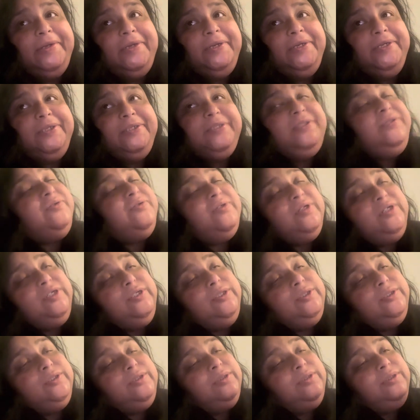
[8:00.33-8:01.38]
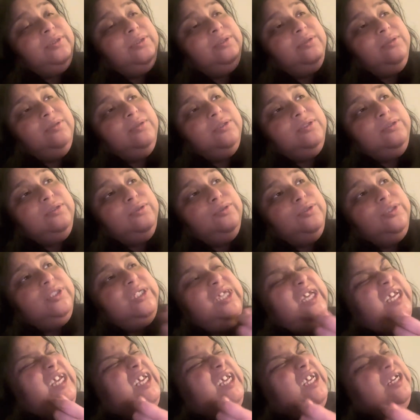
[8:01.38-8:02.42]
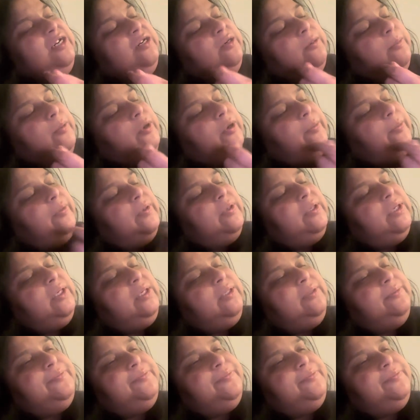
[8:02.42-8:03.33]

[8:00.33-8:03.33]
It's very good. It goes in properly.